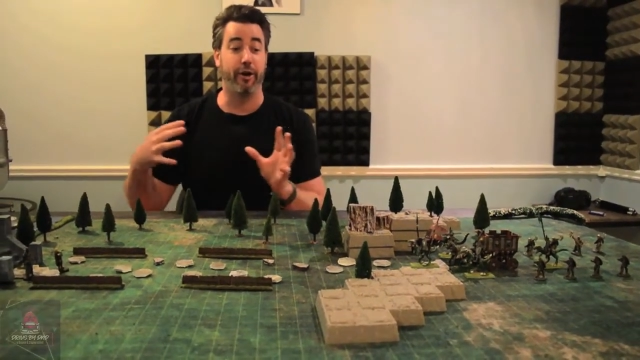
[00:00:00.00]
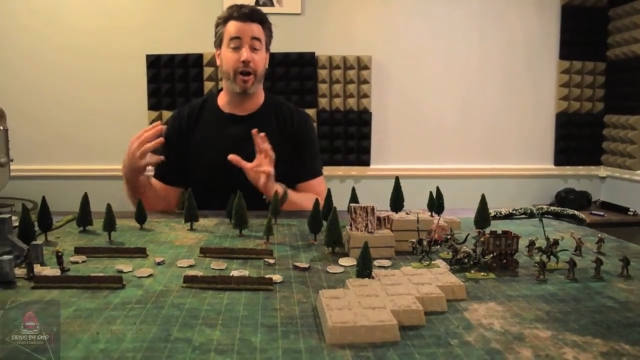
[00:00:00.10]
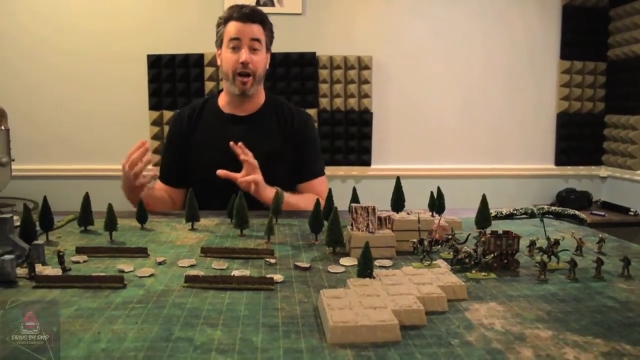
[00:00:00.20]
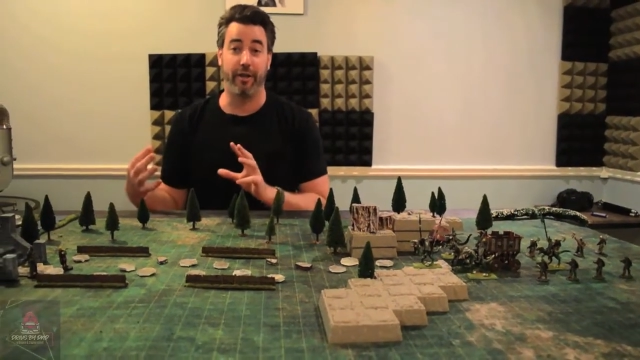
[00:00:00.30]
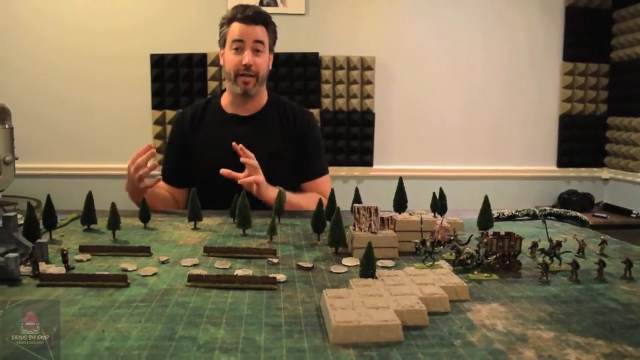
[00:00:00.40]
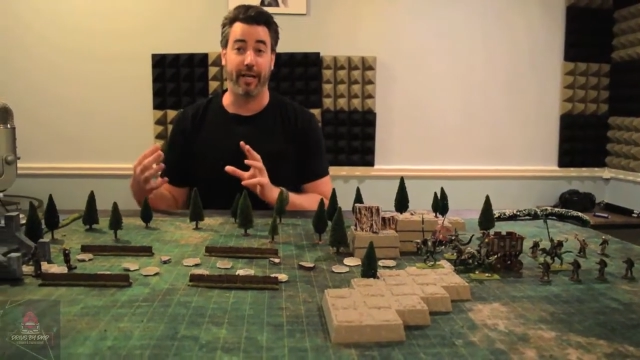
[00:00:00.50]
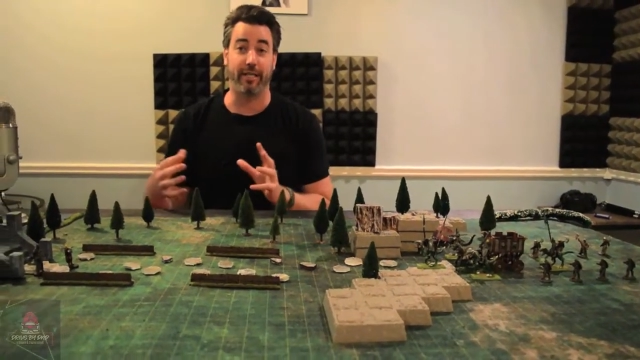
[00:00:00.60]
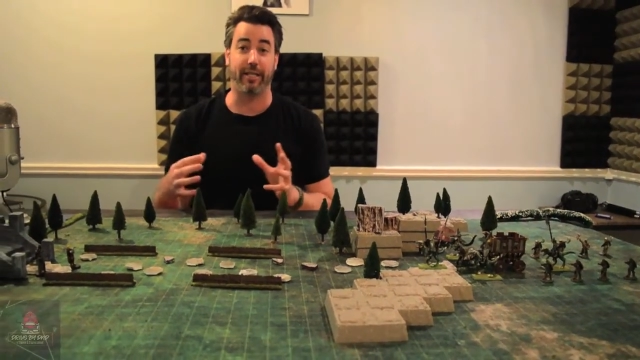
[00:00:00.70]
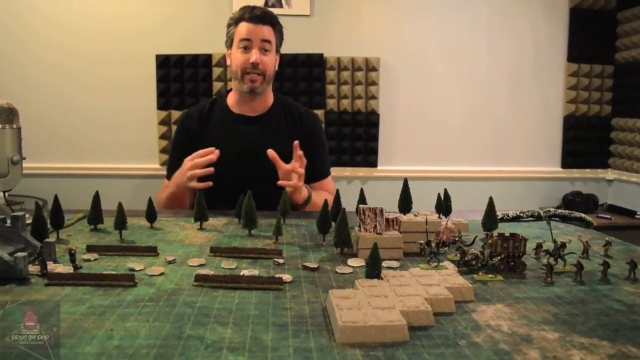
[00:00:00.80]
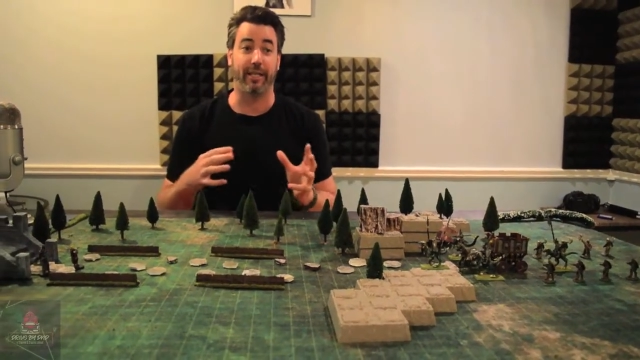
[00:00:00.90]
on the
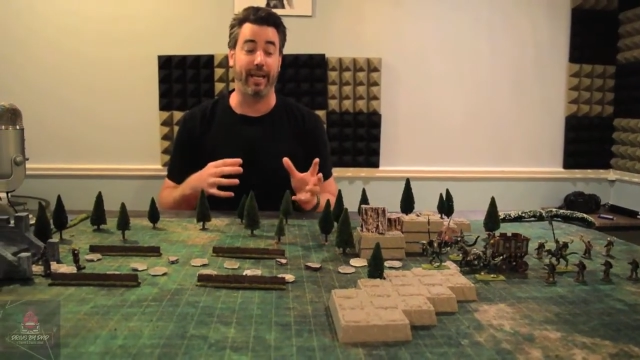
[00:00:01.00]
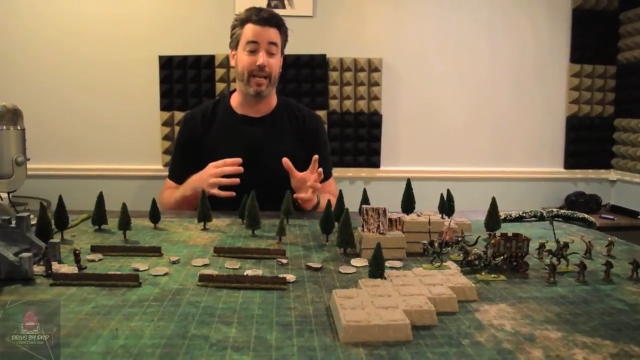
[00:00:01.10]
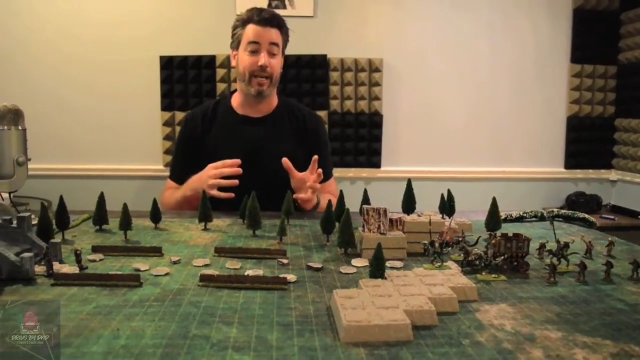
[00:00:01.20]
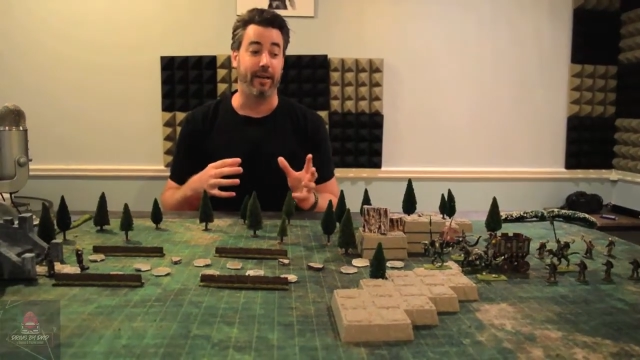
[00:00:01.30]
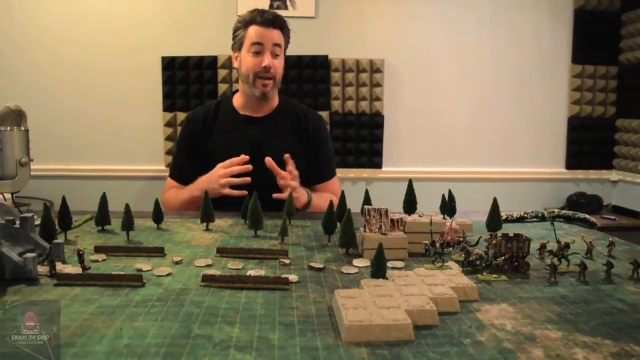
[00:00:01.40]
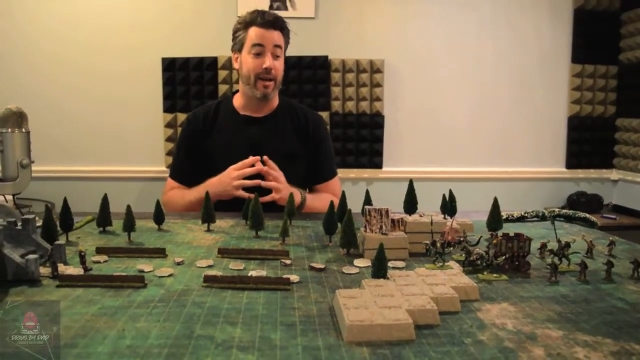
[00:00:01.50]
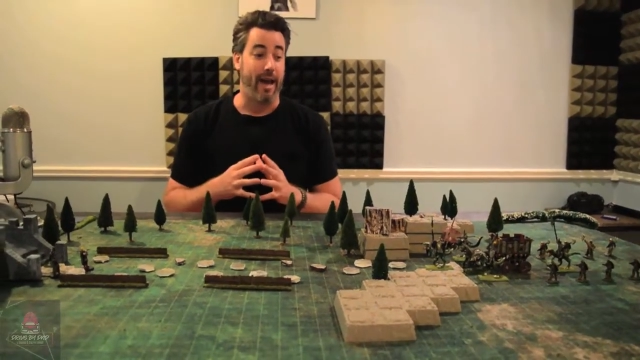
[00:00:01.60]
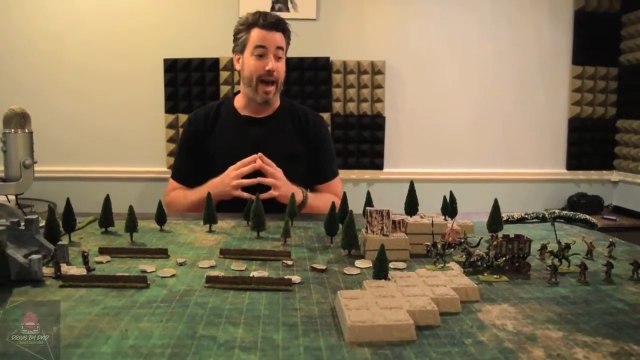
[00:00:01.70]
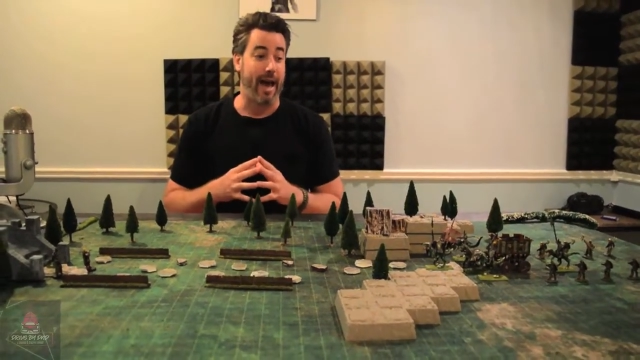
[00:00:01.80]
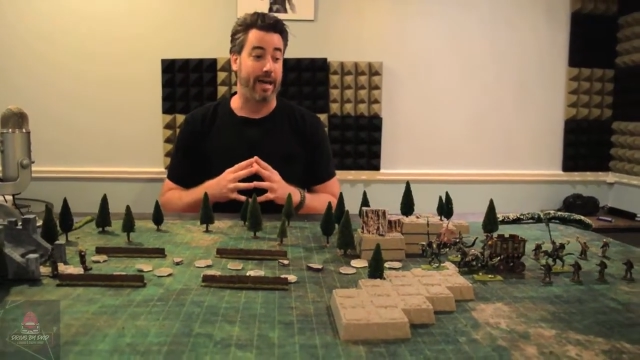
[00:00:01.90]
knights and the king
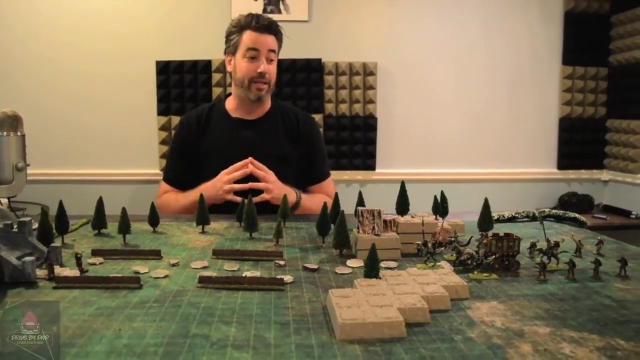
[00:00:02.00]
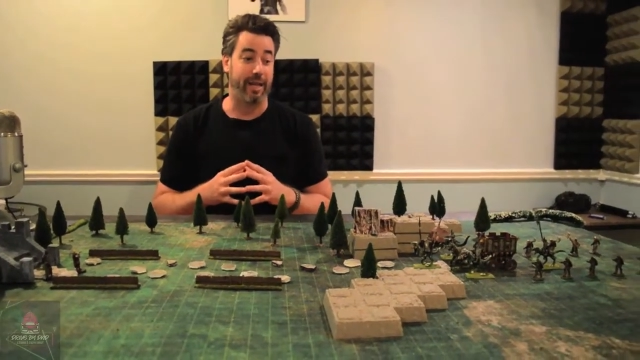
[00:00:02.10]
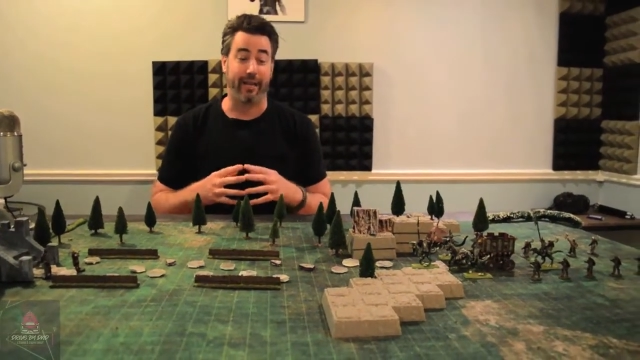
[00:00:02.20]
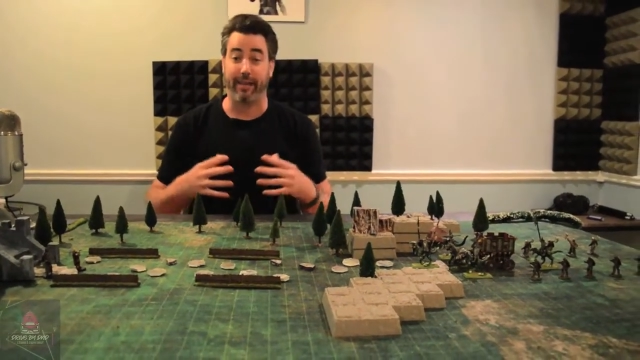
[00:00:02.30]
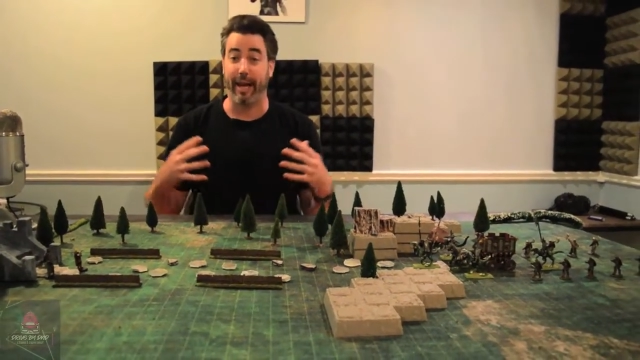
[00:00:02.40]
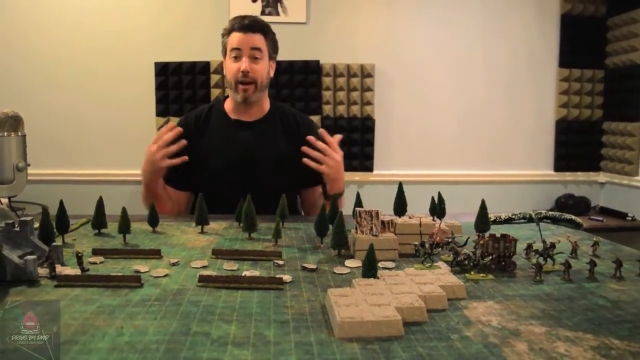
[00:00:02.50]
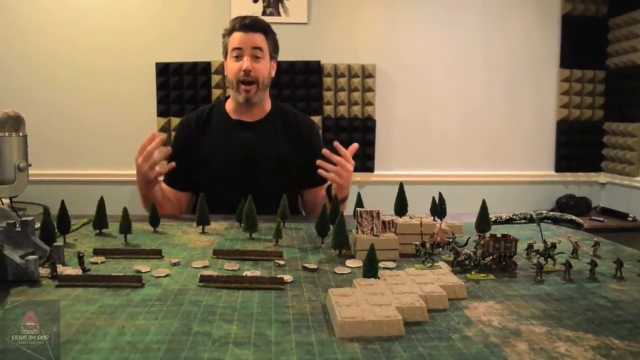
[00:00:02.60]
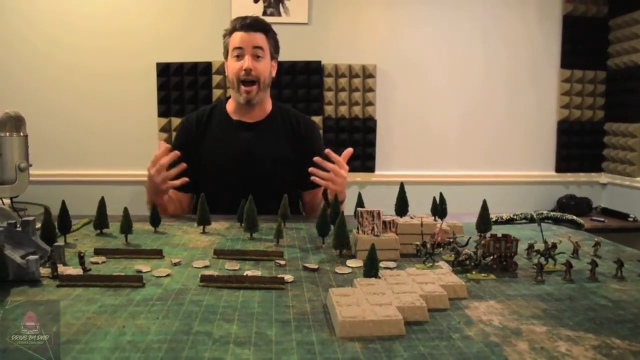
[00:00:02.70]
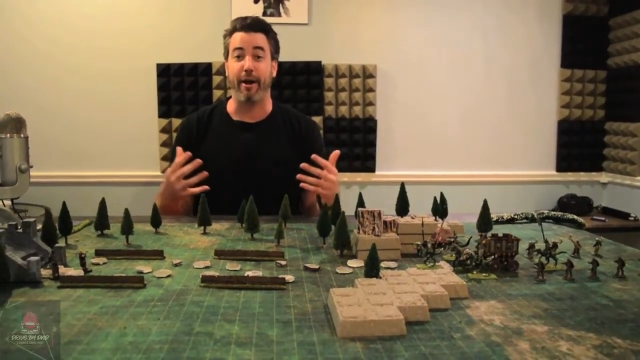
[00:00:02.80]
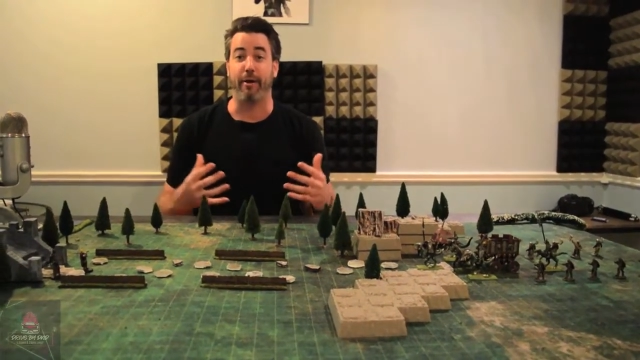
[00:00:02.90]
as they are
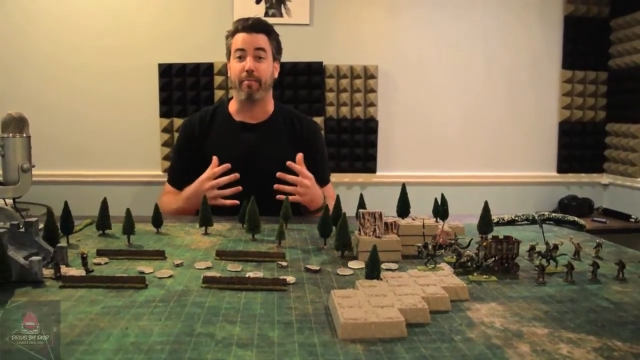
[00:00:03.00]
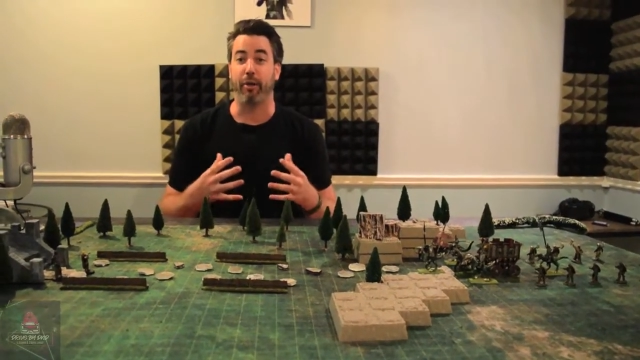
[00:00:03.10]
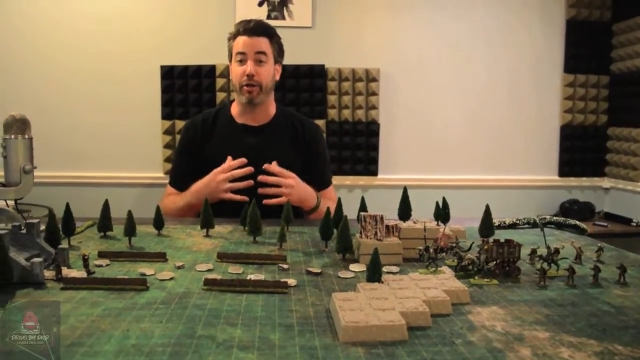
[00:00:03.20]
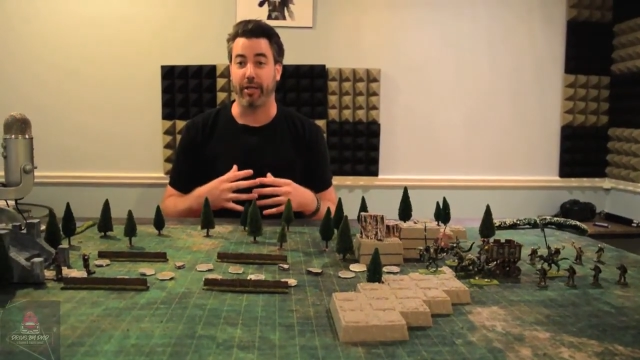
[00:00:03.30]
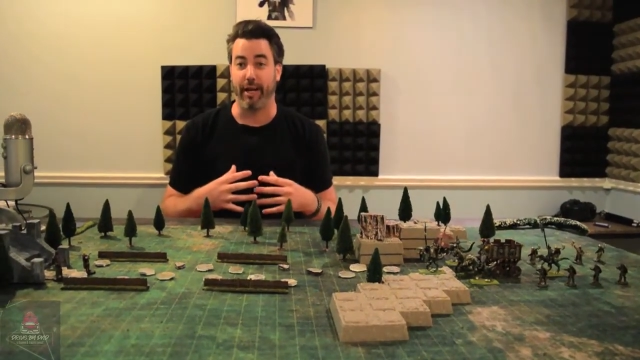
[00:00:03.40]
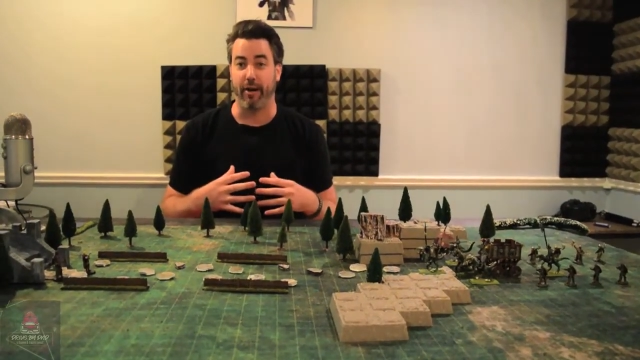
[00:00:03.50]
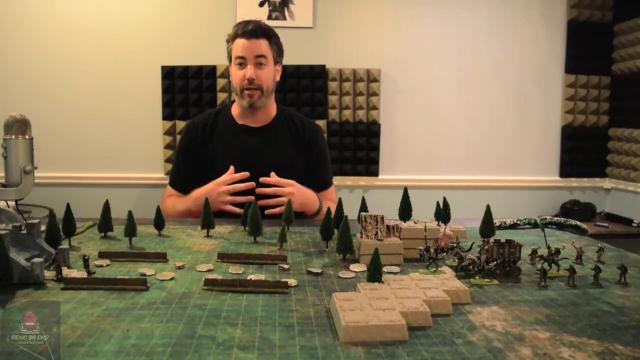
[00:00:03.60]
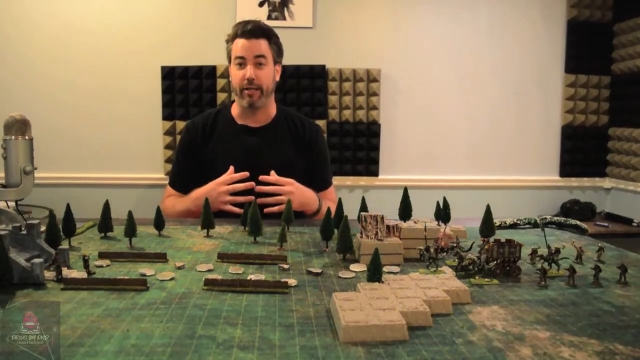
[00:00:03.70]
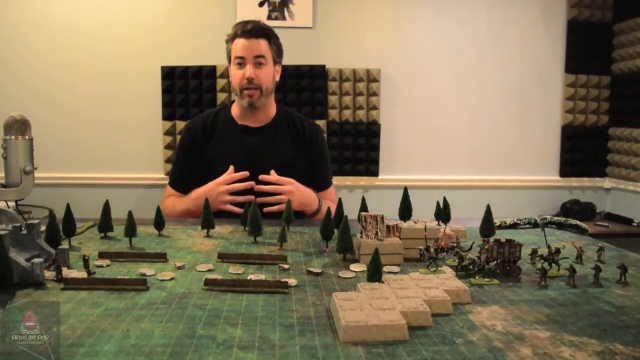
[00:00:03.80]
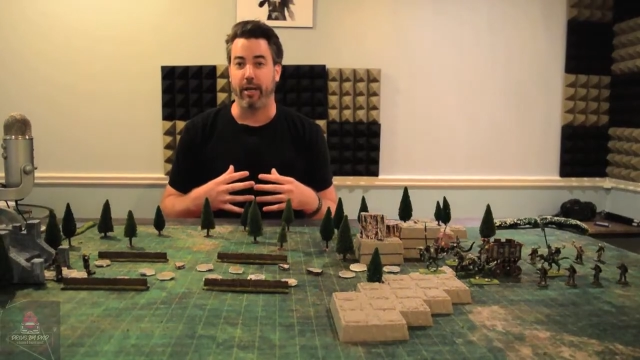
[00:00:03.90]
hired
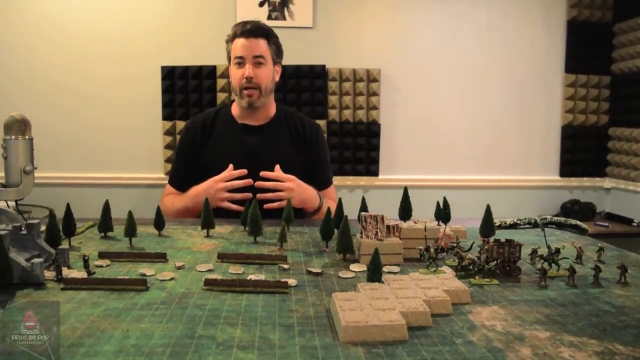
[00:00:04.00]
mercenaries.